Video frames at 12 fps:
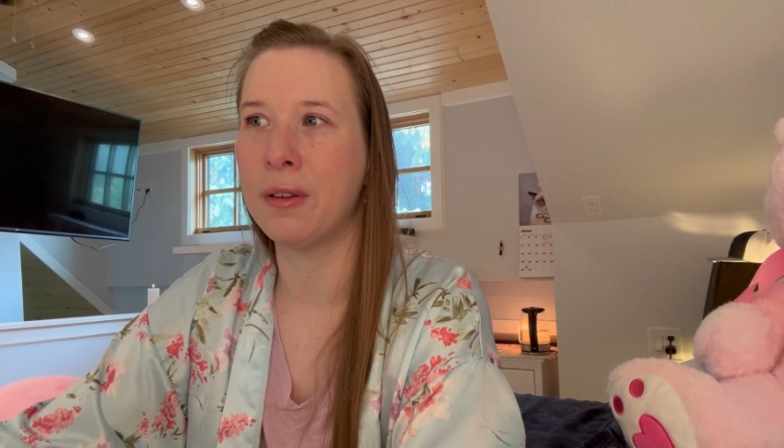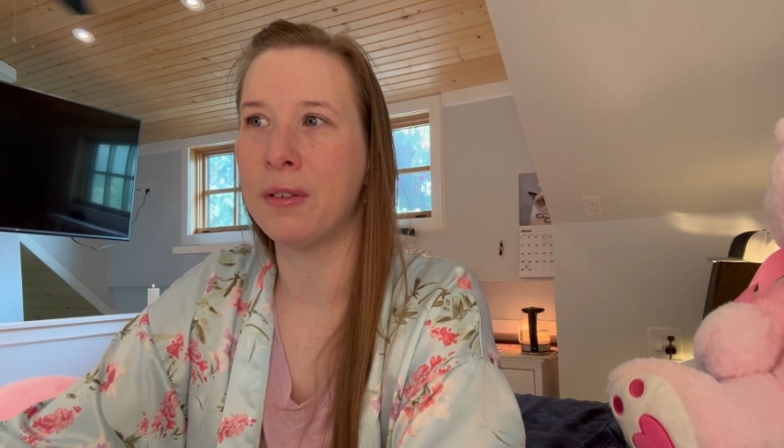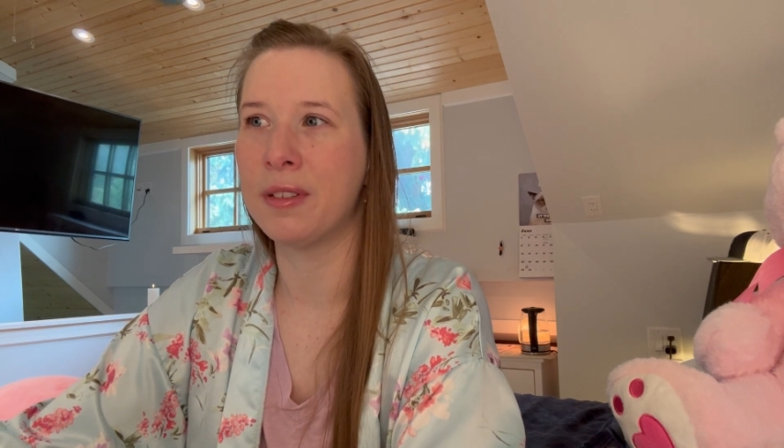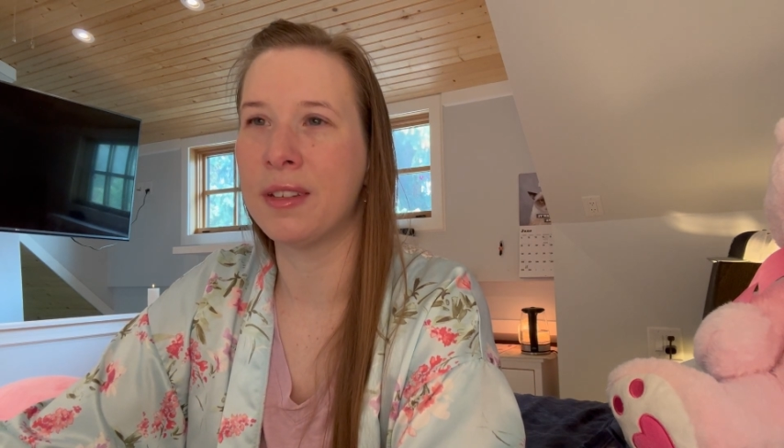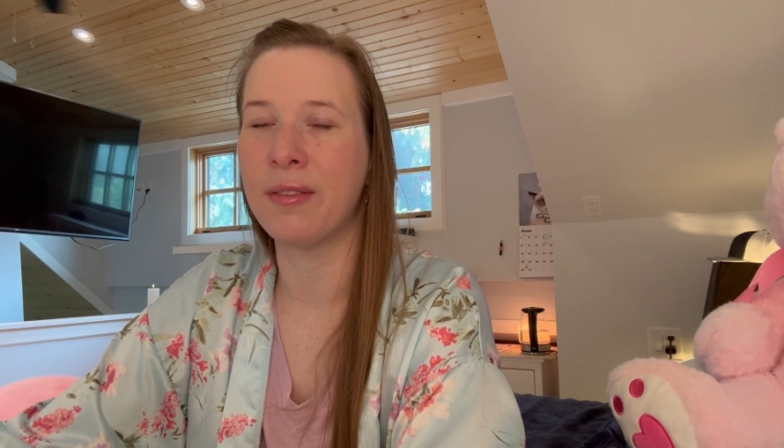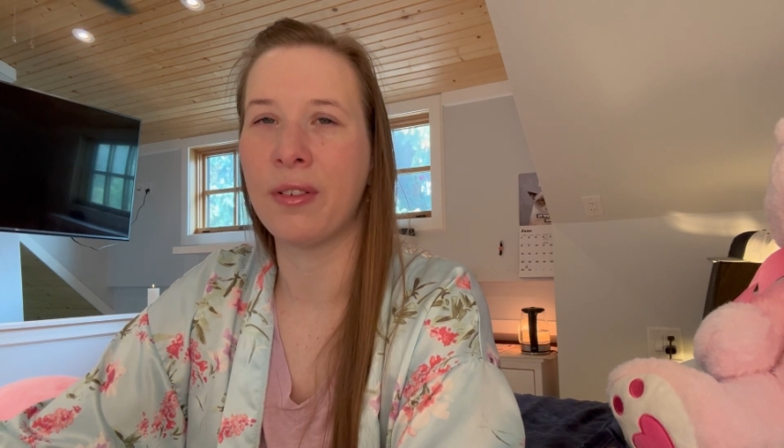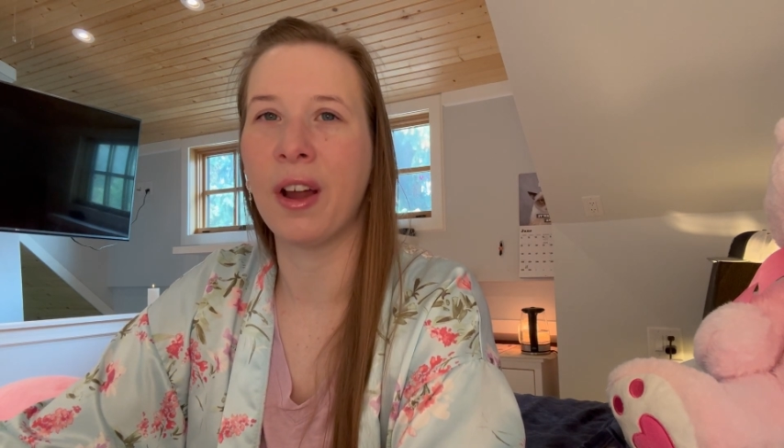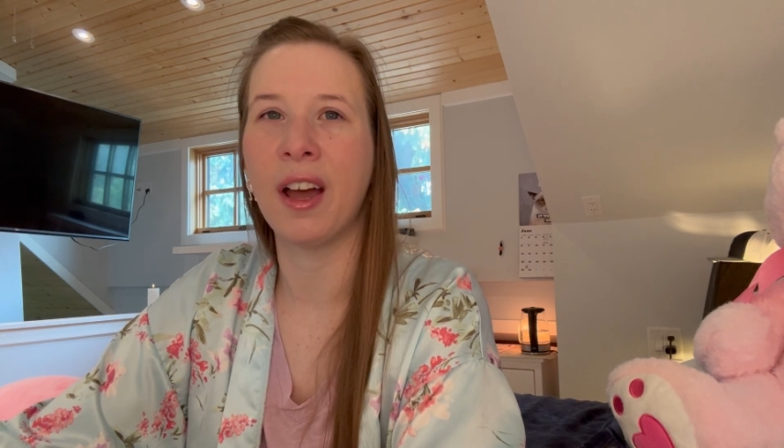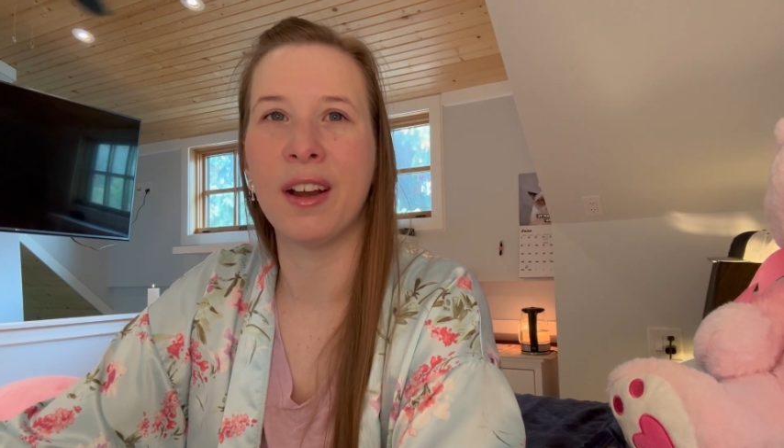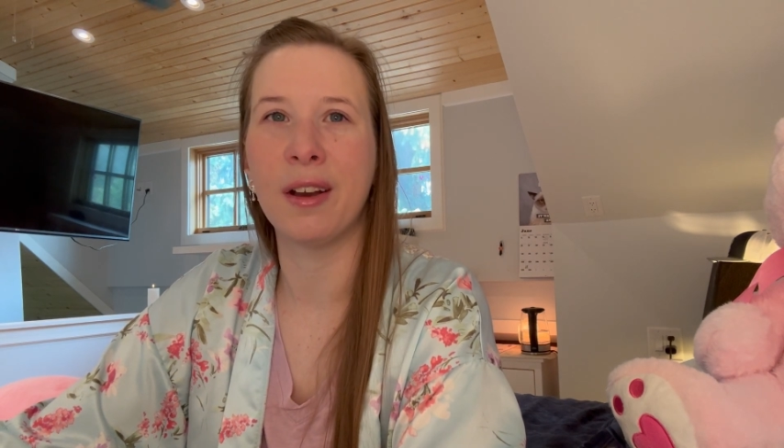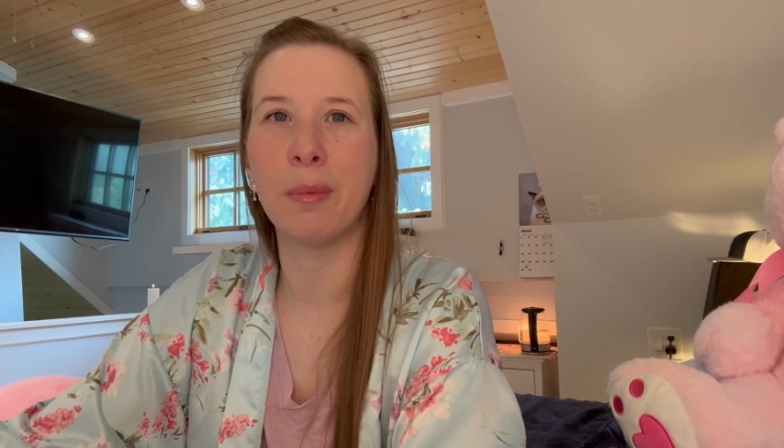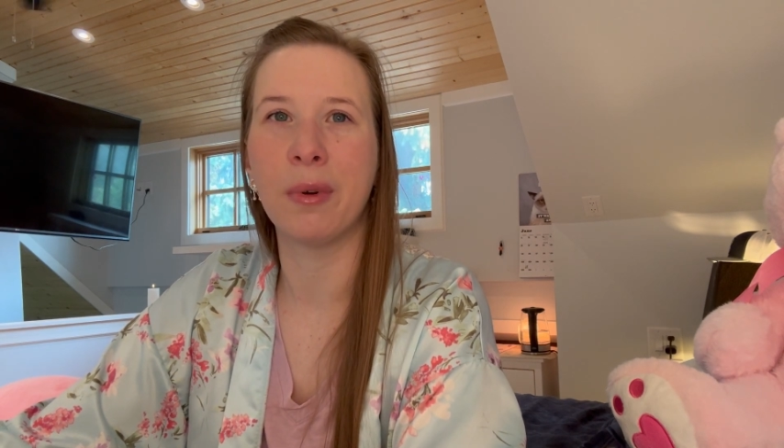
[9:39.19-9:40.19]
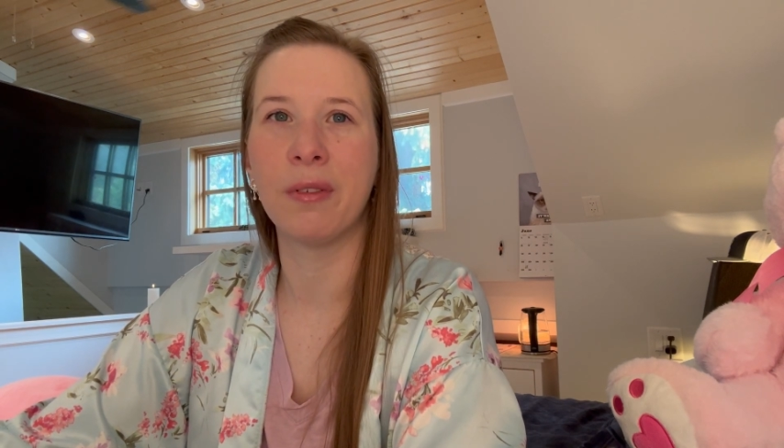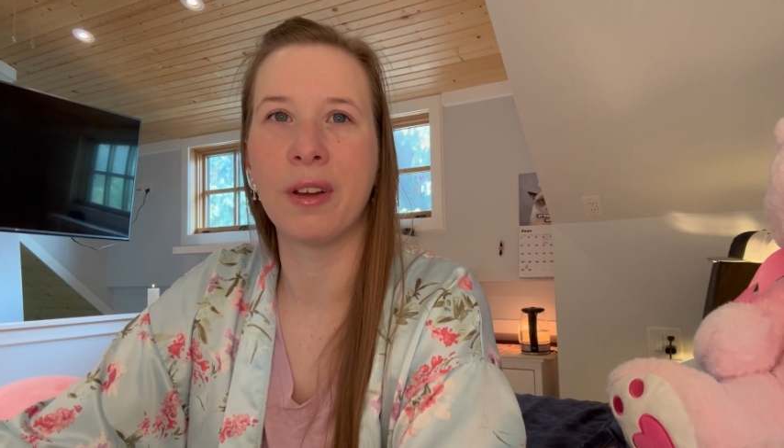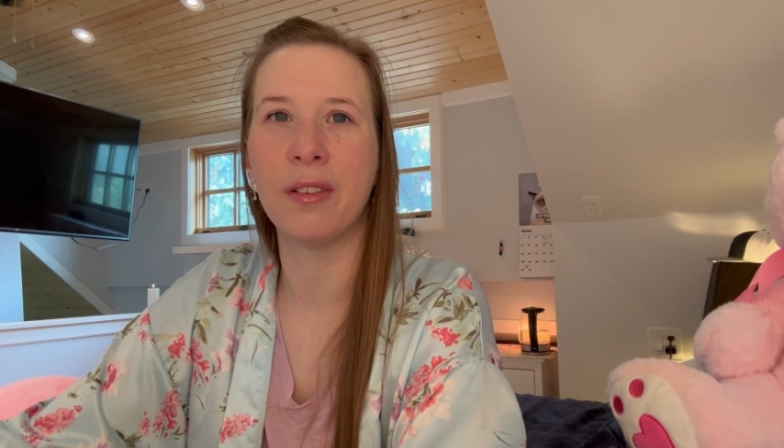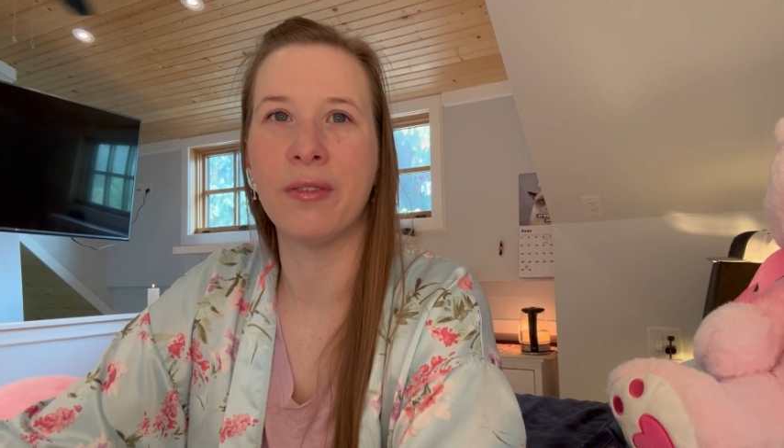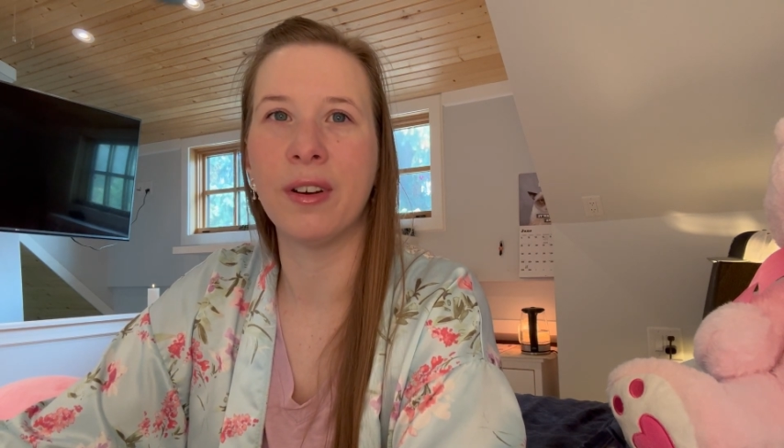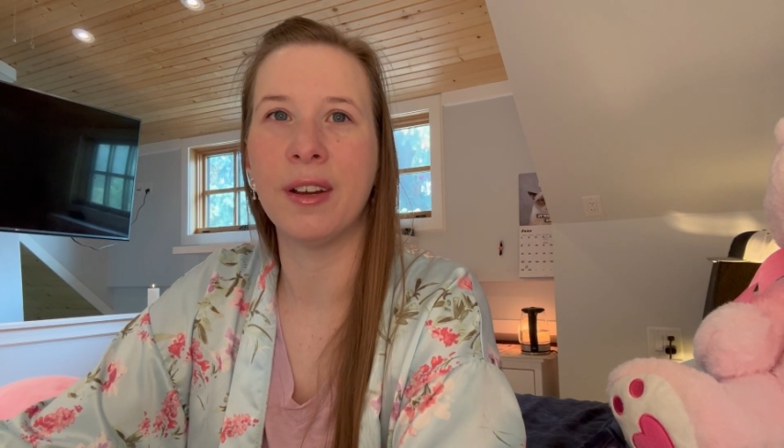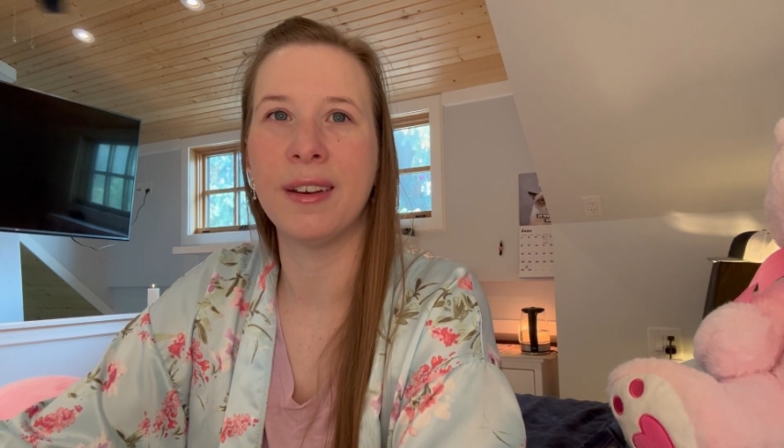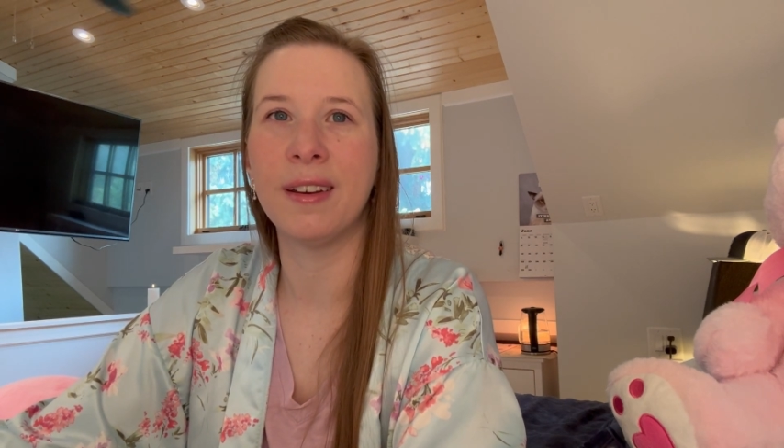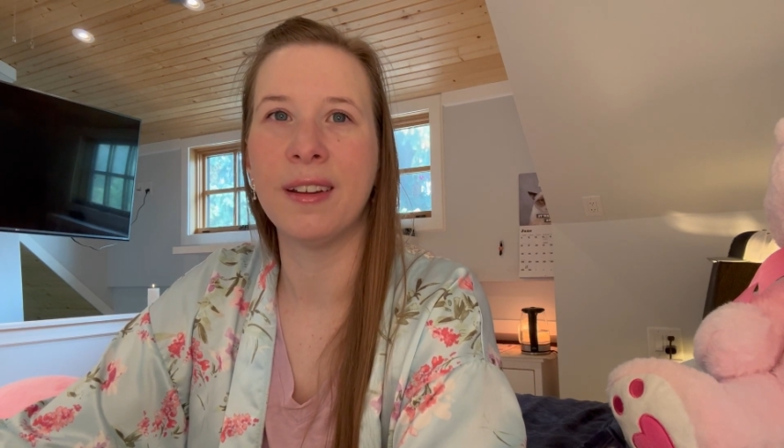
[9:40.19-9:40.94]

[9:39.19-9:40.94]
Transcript: who's never had a broken foot.